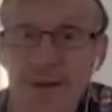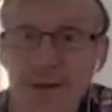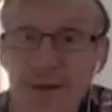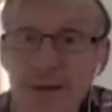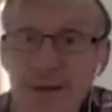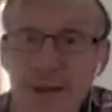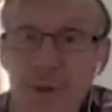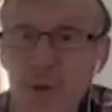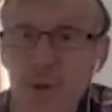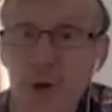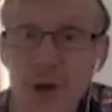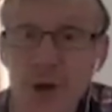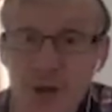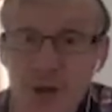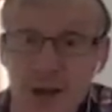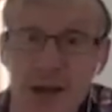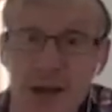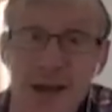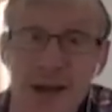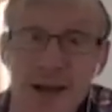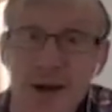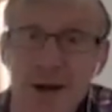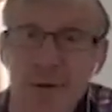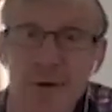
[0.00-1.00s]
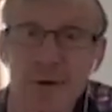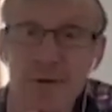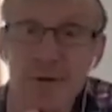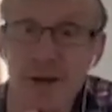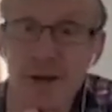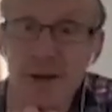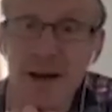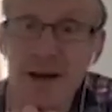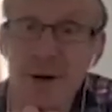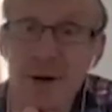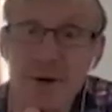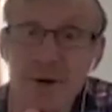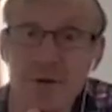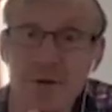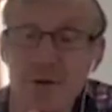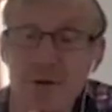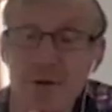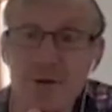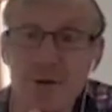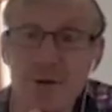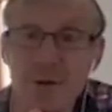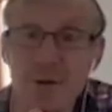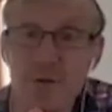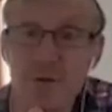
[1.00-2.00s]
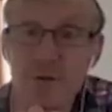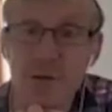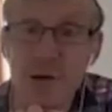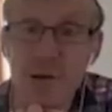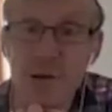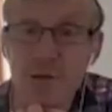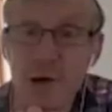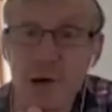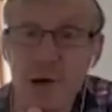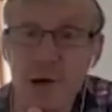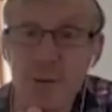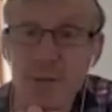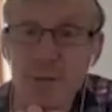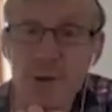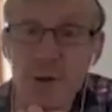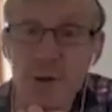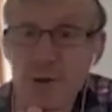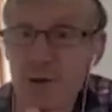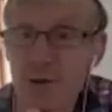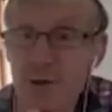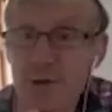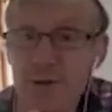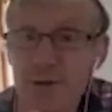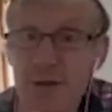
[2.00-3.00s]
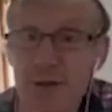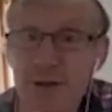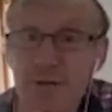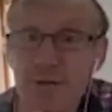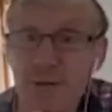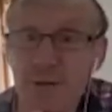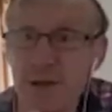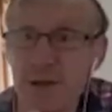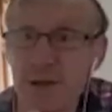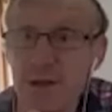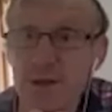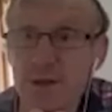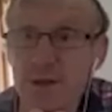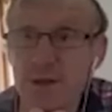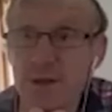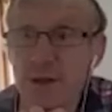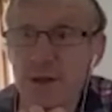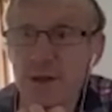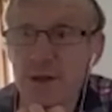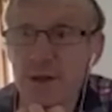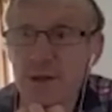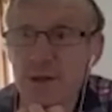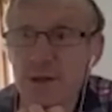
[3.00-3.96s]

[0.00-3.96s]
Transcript: They weren't allowed out to sort of free roam because of the safety concerns.